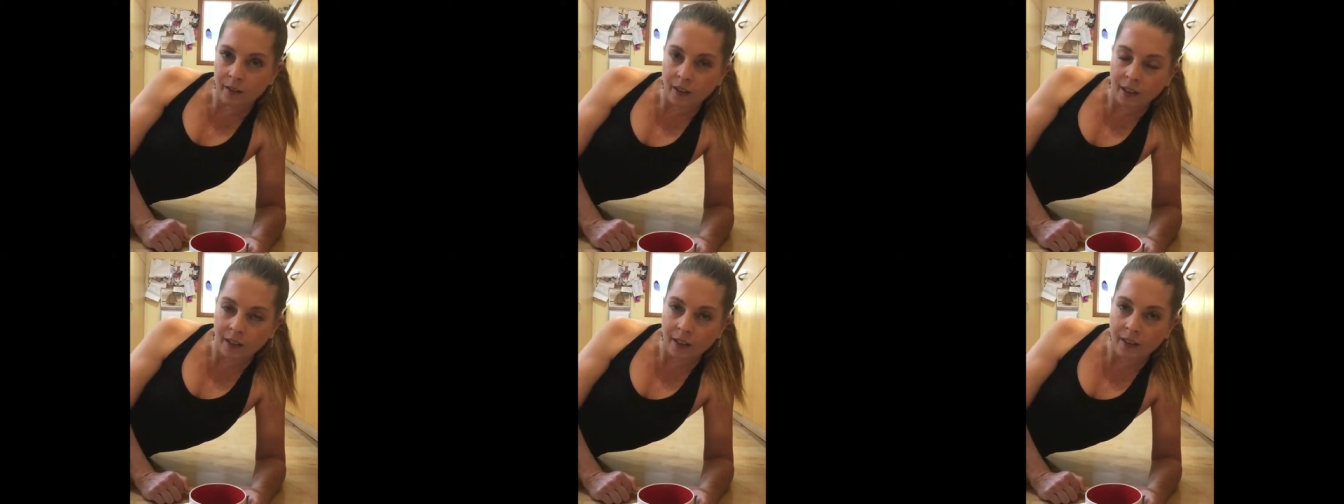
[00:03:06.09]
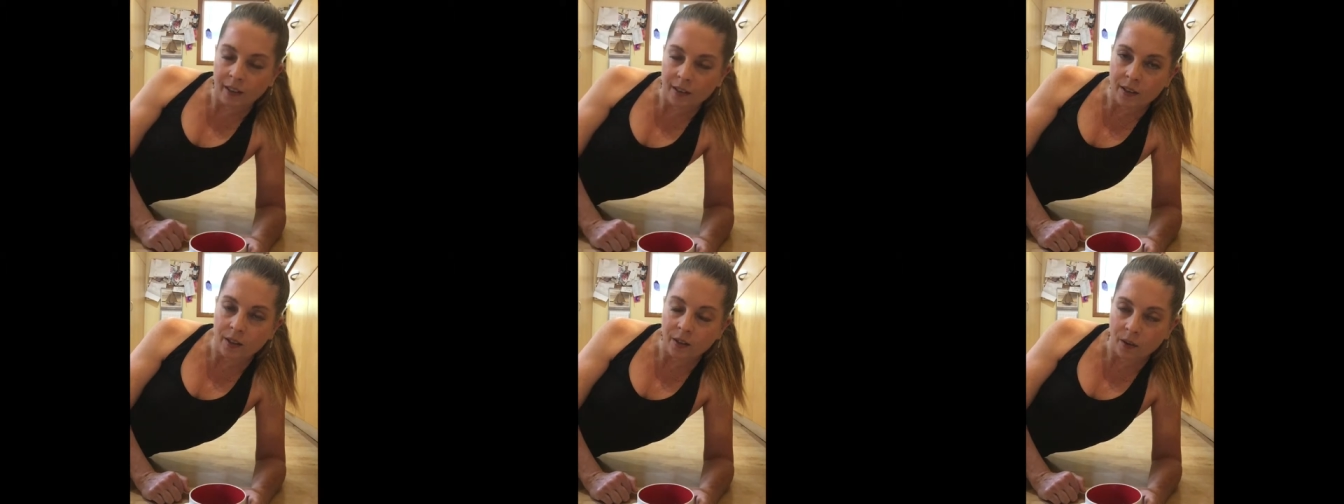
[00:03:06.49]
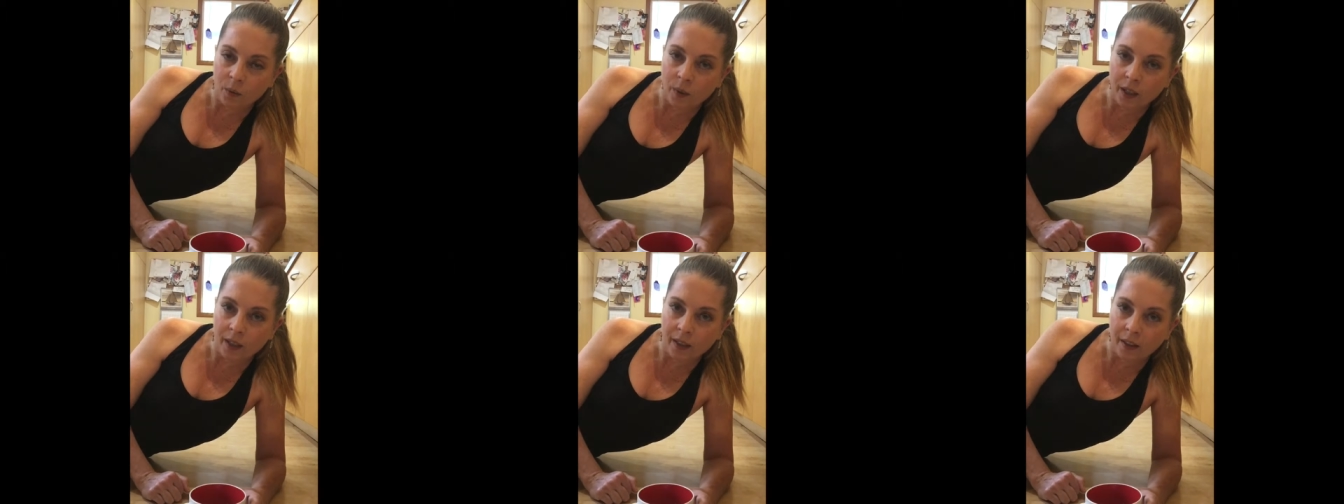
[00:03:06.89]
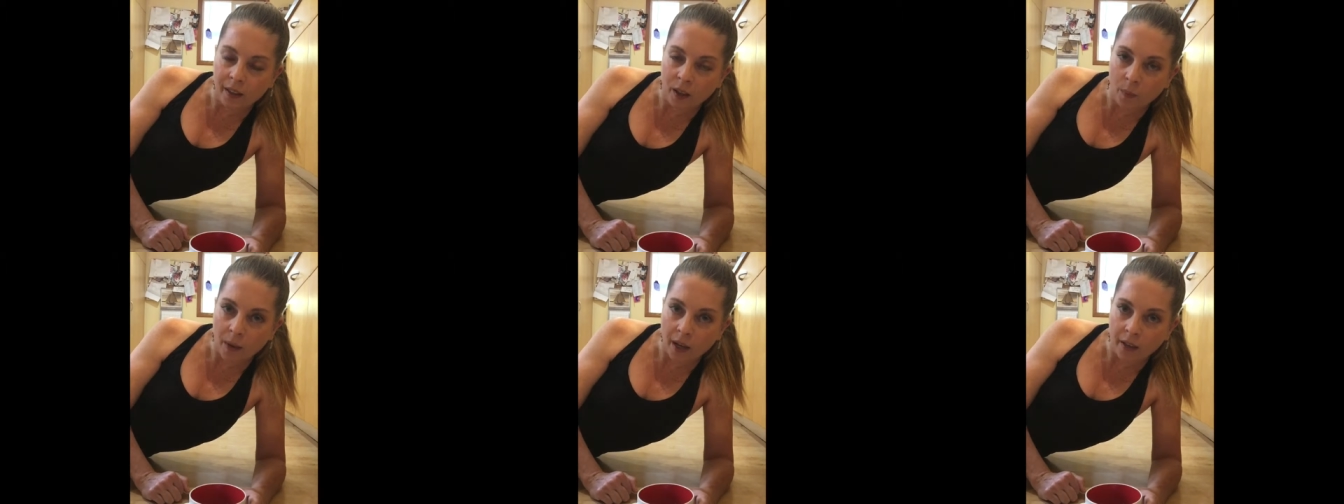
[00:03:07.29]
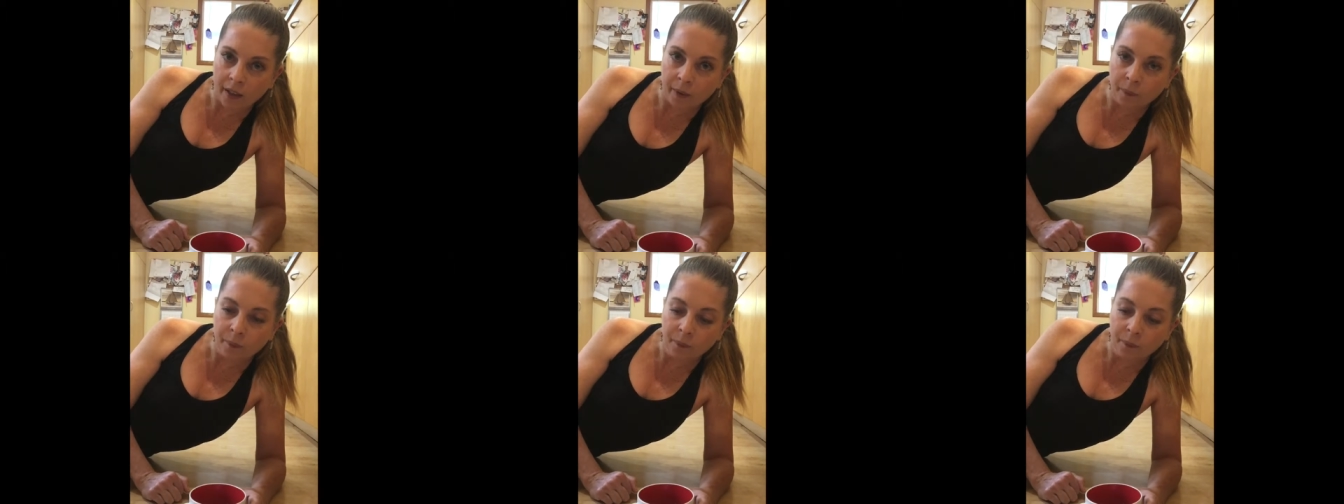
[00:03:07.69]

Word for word: I think that's a good way to think about it.